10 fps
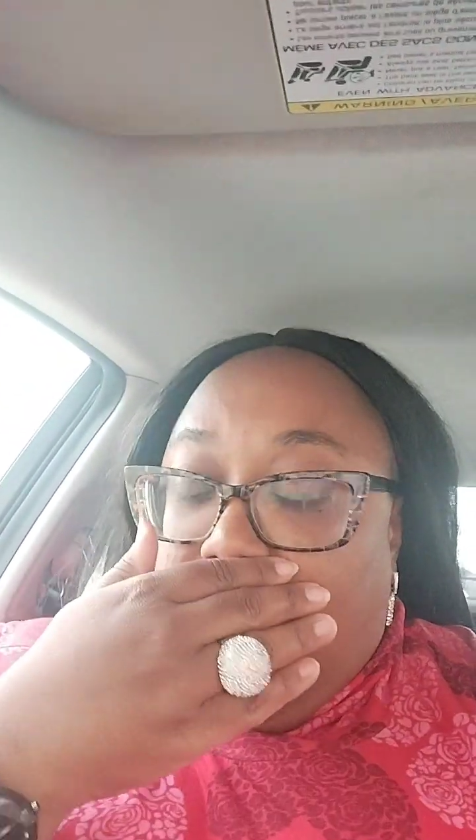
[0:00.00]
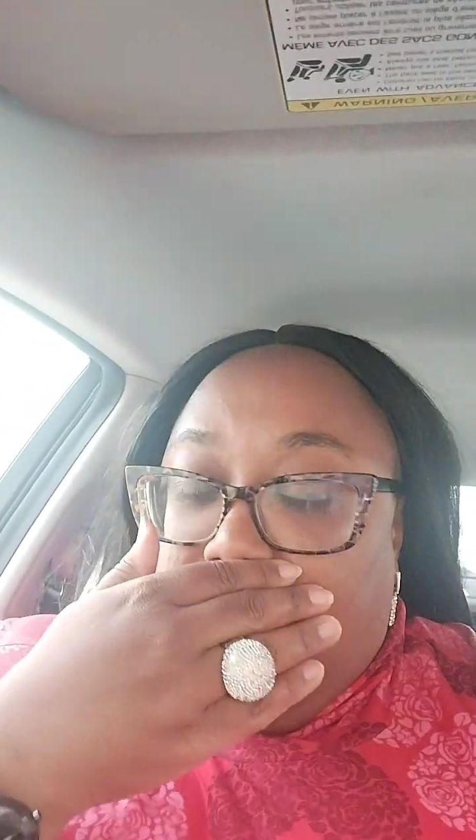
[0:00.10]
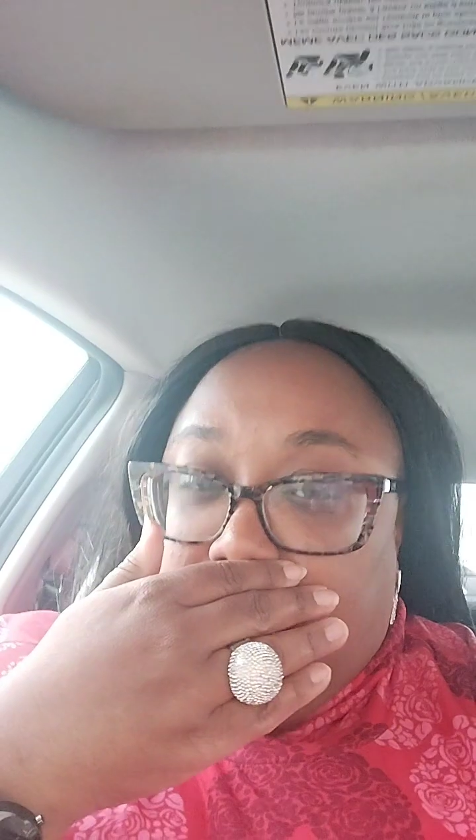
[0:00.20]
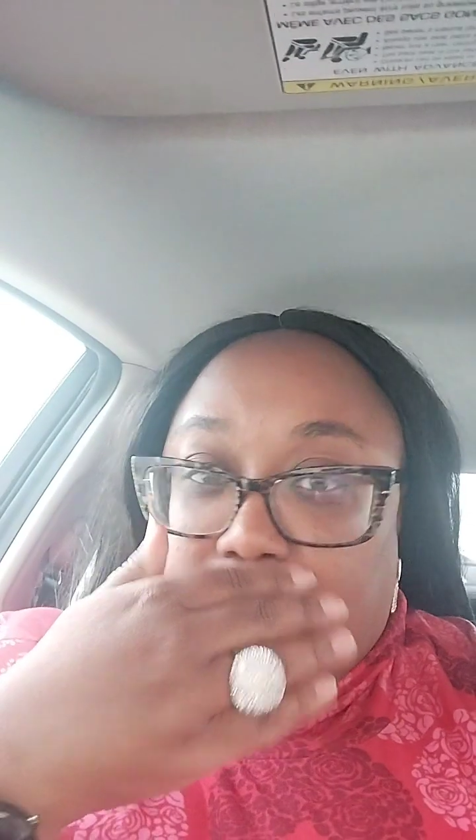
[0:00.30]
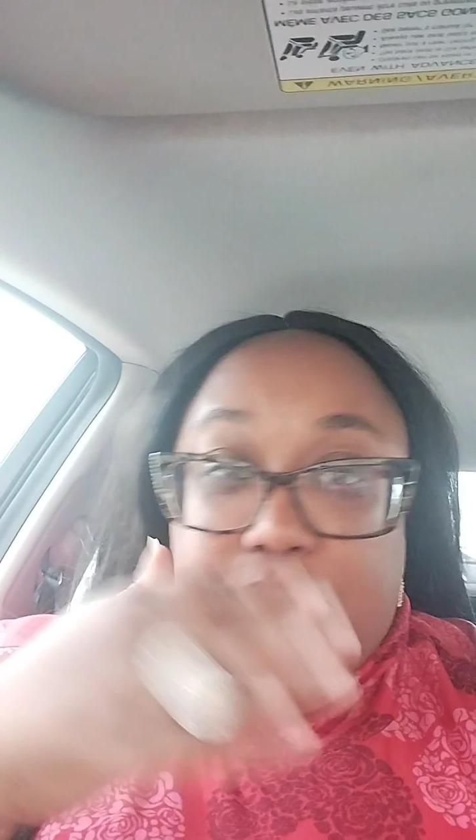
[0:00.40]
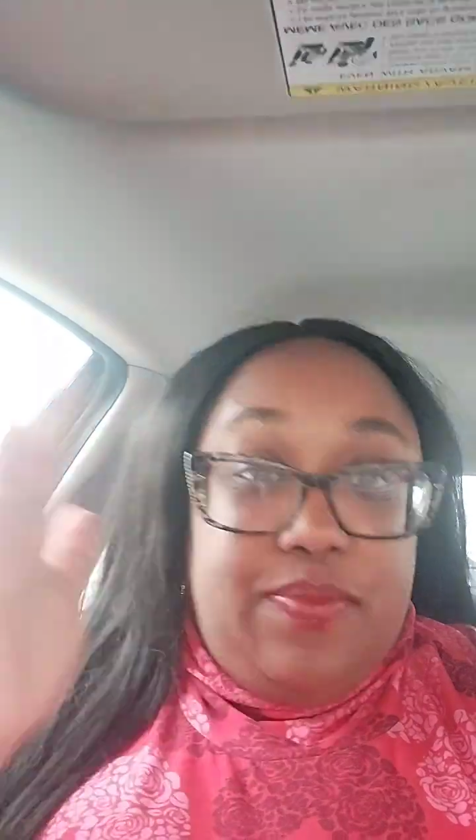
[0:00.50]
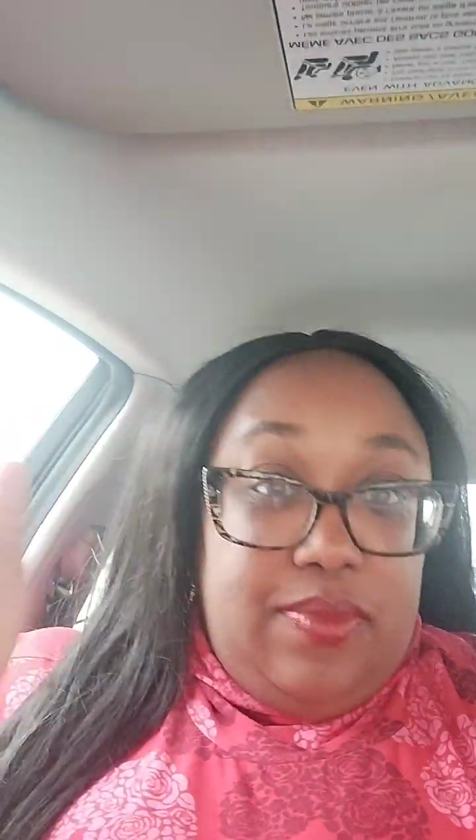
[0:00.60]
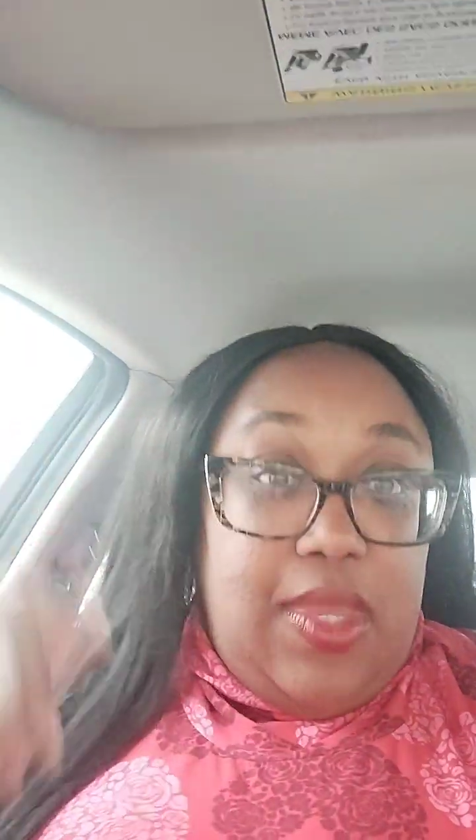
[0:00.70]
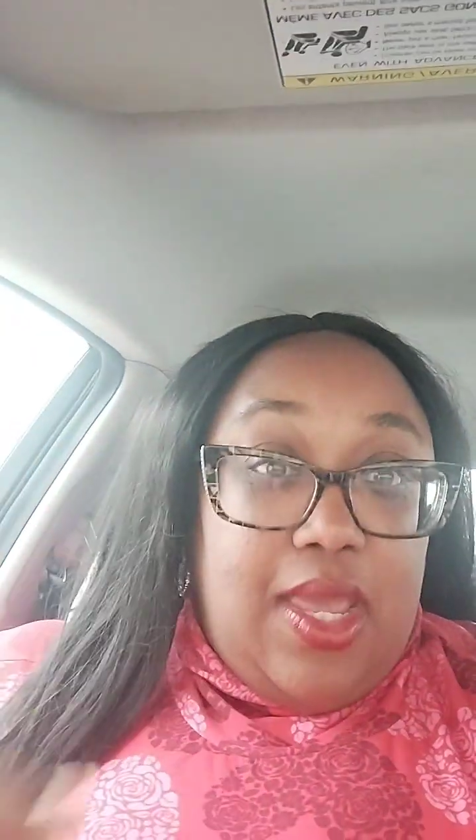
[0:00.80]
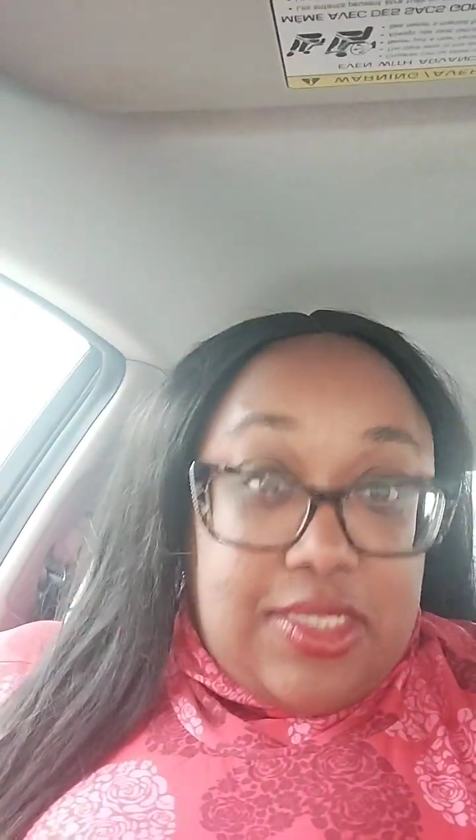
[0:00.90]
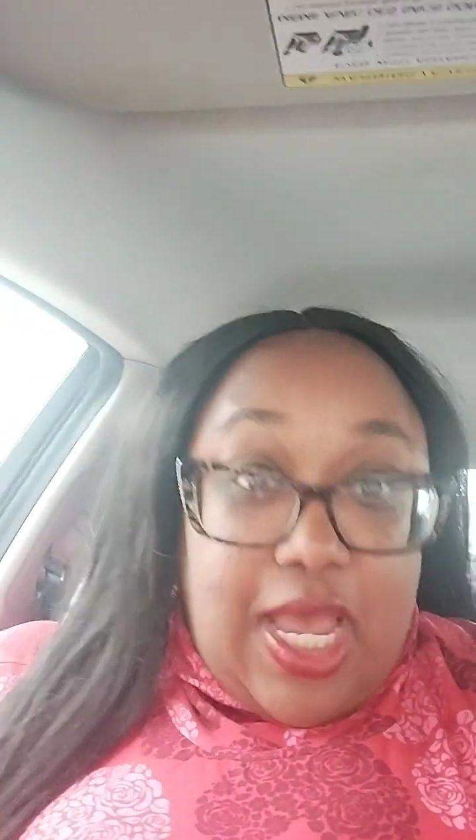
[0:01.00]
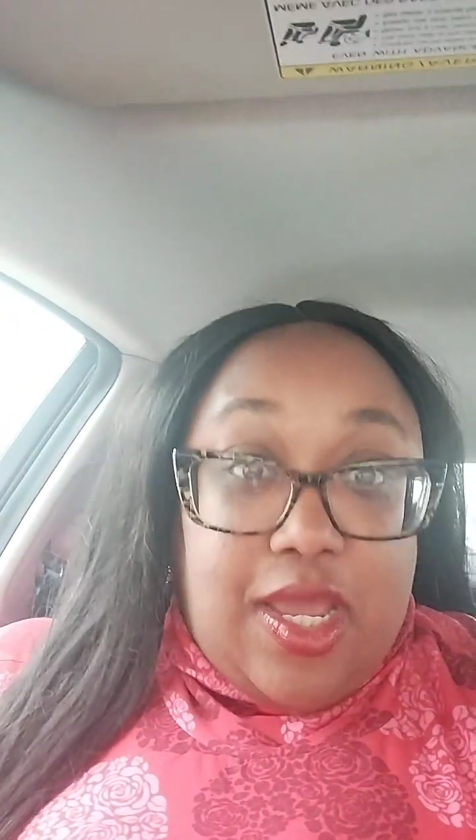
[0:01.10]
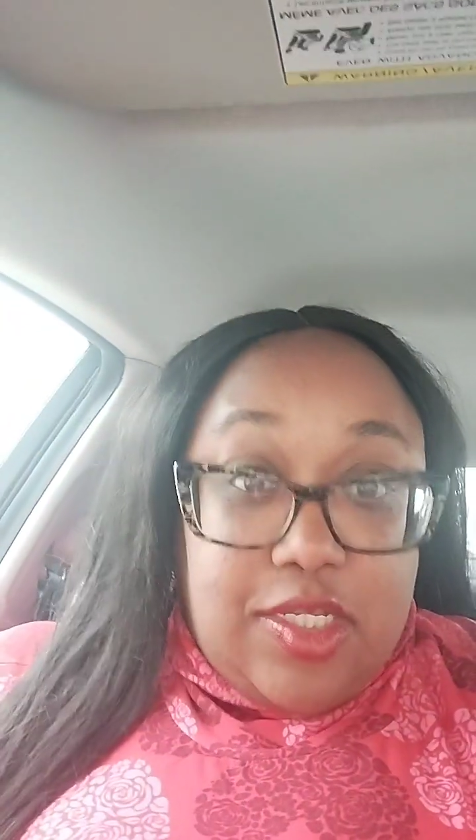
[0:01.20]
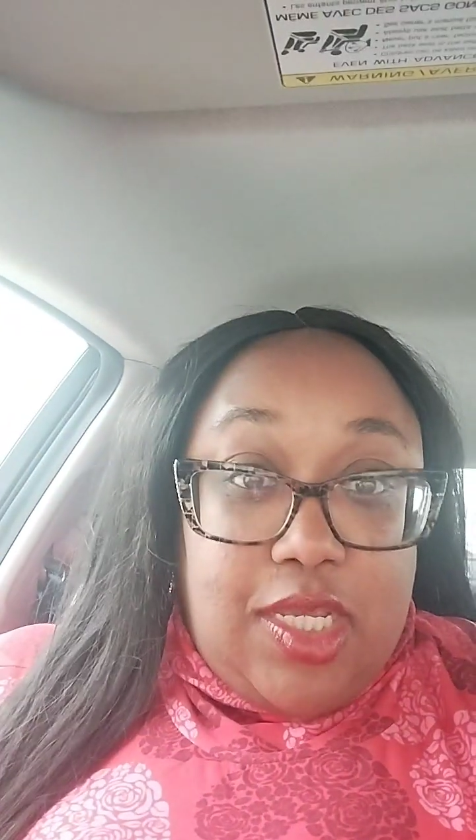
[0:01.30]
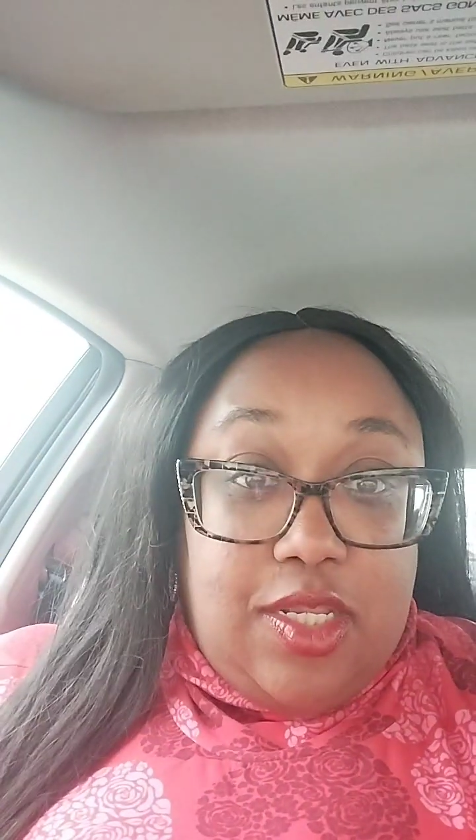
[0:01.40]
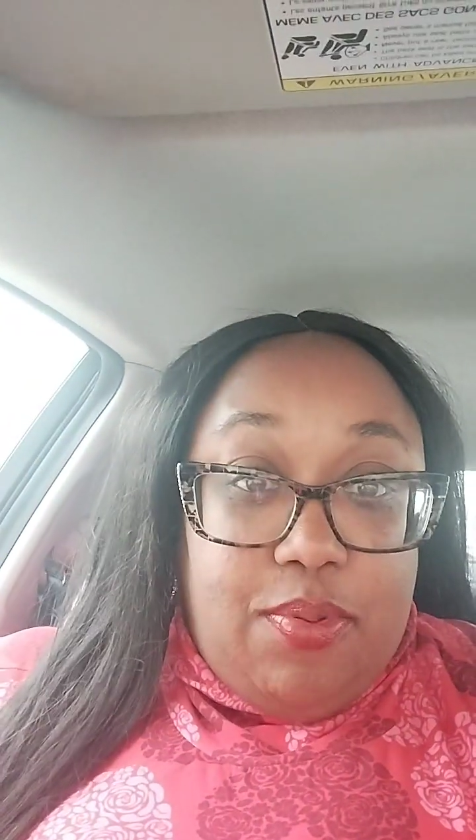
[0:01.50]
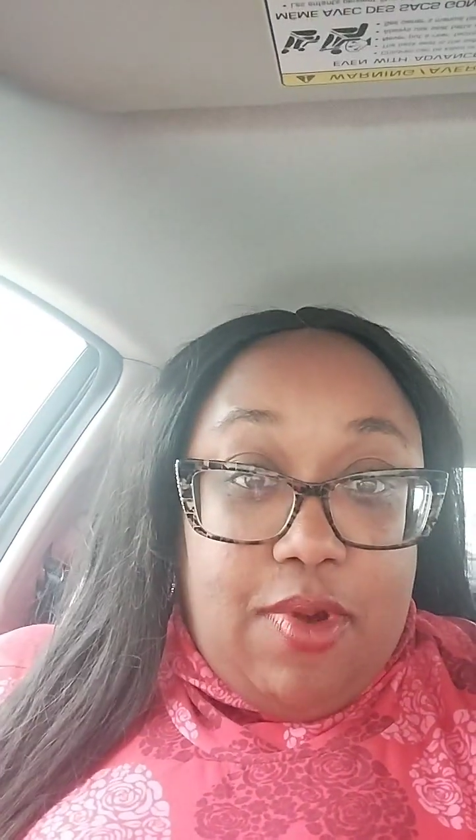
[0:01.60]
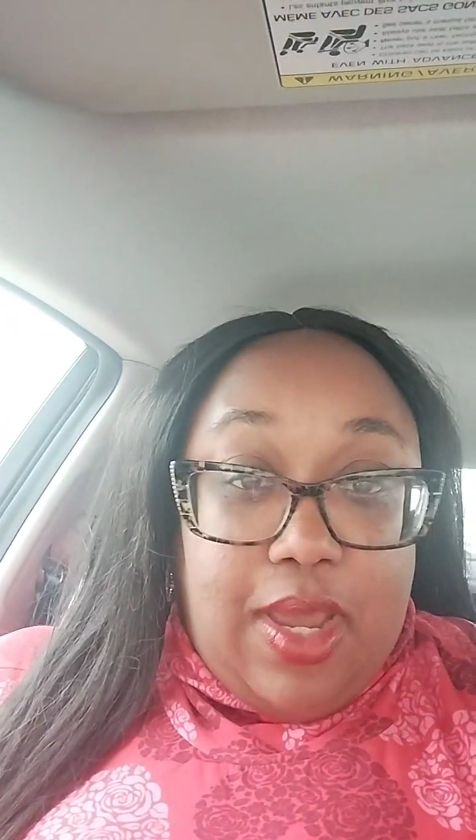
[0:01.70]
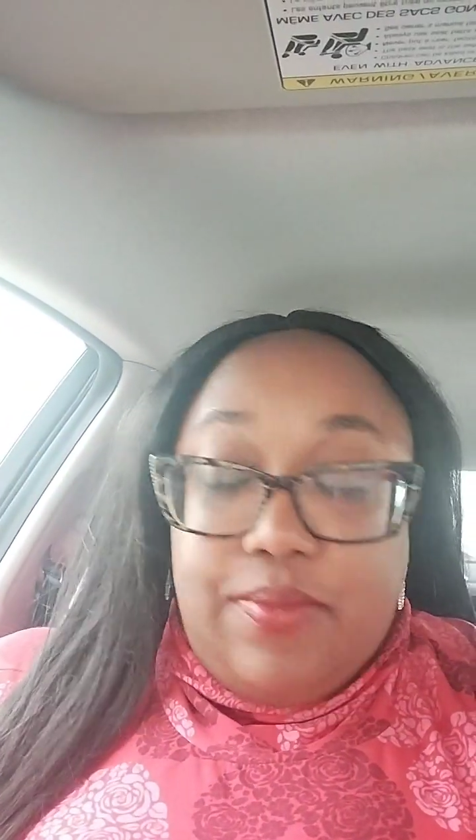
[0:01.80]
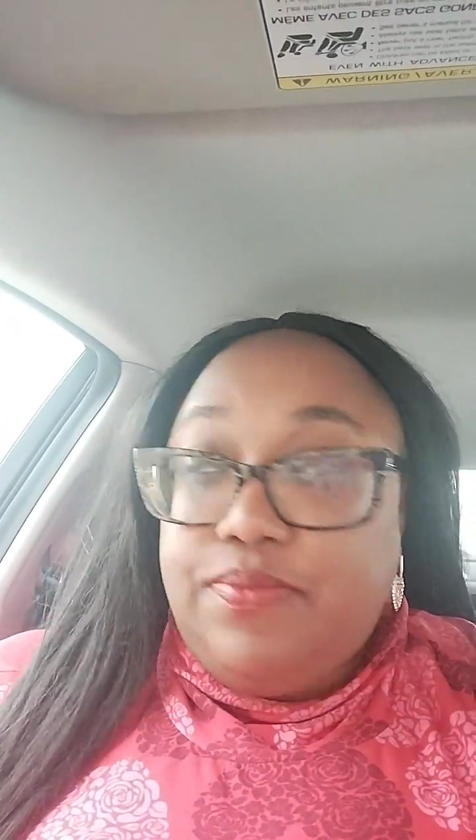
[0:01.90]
As I continue to pray,